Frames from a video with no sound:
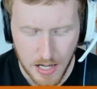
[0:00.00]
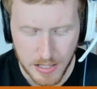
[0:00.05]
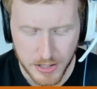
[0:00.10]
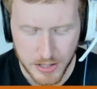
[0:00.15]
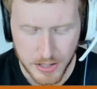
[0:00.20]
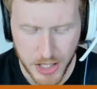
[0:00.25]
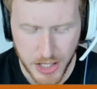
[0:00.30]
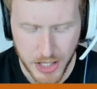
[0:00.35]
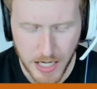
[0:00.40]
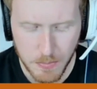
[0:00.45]

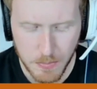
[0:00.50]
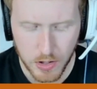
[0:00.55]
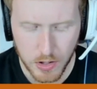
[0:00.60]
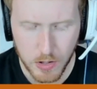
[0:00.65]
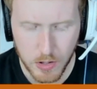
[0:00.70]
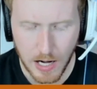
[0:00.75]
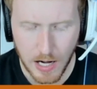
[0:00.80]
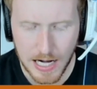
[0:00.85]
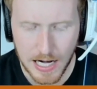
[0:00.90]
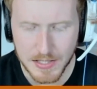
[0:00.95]
Jaden
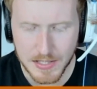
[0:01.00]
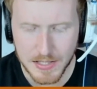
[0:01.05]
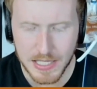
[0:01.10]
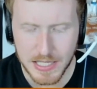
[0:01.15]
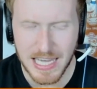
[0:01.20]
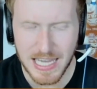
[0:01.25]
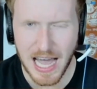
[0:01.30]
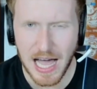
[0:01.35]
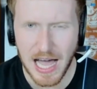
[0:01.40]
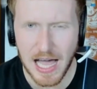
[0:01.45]
Blue,
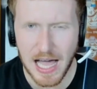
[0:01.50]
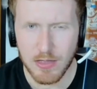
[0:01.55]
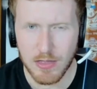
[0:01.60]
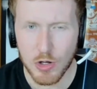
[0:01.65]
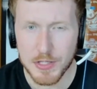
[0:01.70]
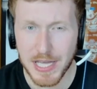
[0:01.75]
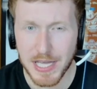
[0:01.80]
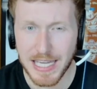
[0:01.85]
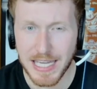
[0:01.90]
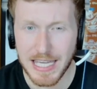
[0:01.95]
honestly,
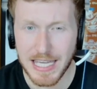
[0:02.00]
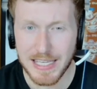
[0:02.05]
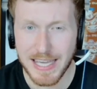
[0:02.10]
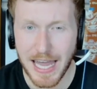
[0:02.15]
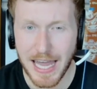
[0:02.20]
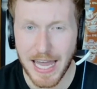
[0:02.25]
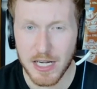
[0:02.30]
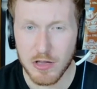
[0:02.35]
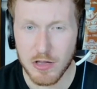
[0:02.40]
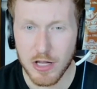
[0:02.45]
looks like he
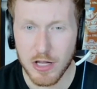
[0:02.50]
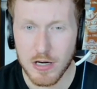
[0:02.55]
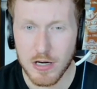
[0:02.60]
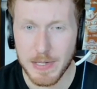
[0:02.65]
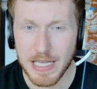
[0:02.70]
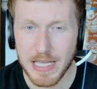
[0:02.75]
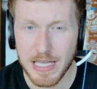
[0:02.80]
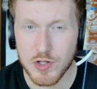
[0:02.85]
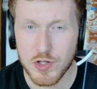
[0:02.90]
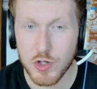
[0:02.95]
gained a little
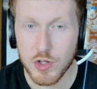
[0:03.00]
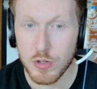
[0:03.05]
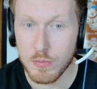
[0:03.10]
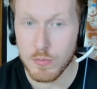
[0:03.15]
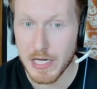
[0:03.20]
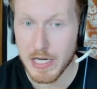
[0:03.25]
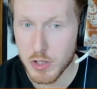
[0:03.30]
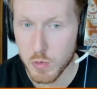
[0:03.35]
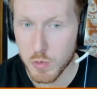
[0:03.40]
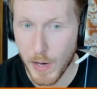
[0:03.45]
bit too
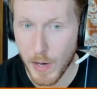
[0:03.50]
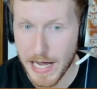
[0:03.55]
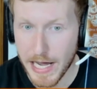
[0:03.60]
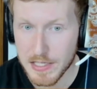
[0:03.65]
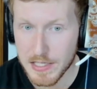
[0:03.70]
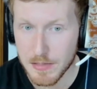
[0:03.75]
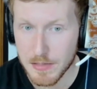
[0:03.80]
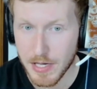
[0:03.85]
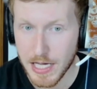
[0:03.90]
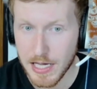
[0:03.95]
much weight
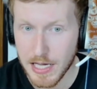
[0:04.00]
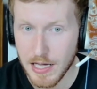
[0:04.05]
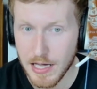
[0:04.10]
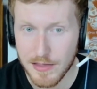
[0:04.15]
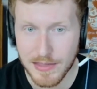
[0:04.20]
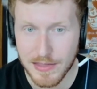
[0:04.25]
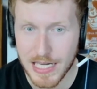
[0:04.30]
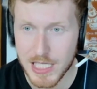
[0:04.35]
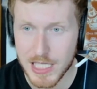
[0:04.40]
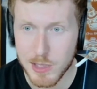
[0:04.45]
to me.
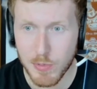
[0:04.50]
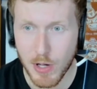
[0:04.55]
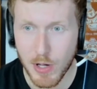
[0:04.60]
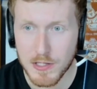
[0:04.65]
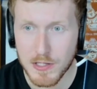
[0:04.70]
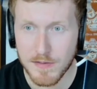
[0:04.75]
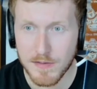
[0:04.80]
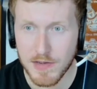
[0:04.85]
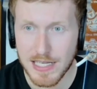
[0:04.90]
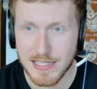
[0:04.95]
The
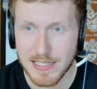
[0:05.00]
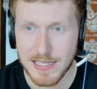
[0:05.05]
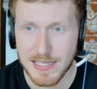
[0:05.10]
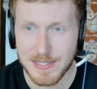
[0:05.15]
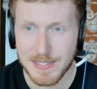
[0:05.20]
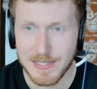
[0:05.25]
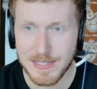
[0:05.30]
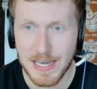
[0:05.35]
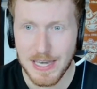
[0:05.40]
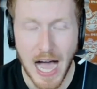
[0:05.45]
explosiveness is
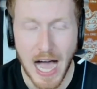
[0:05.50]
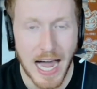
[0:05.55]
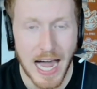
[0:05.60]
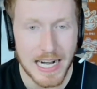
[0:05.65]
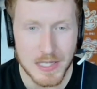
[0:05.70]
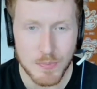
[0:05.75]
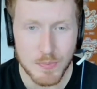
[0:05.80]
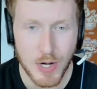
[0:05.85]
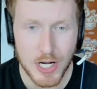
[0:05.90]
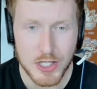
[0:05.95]
not
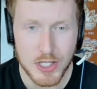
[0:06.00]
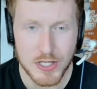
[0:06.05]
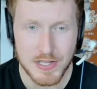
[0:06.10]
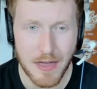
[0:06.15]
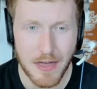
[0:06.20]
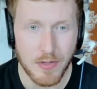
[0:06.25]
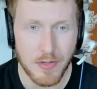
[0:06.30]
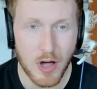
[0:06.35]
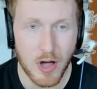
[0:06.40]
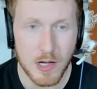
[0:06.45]
as much as I
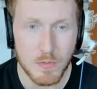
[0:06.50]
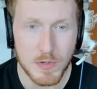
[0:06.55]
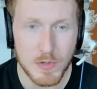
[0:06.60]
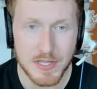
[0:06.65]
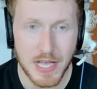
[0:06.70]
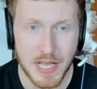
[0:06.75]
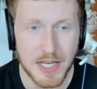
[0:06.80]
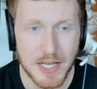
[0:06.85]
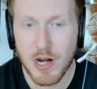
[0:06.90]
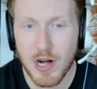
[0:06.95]
thought it was
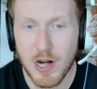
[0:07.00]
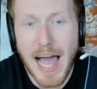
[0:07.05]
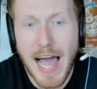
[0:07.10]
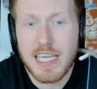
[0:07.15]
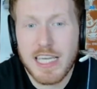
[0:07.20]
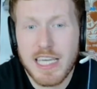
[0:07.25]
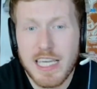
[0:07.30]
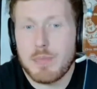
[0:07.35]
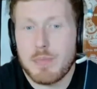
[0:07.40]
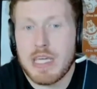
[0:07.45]
last year. I
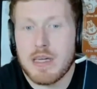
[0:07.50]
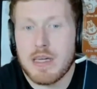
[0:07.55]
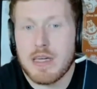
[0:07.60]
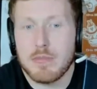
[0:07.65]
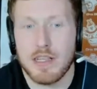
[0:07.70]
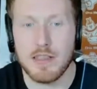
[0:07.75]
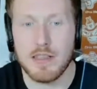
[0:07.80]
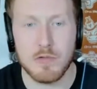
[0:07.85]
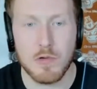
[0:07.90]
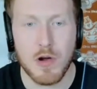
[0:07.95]
could be
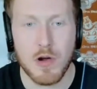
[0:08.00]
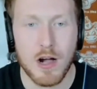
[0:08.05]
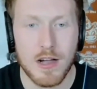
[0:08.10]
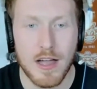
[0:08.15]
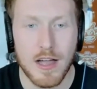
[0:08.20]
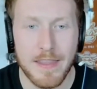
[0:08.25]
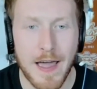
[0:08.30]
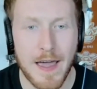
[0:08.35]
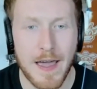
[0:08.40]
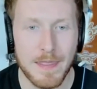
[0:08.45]
completely wrong on
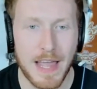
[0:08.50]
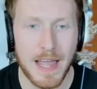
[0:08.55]
that.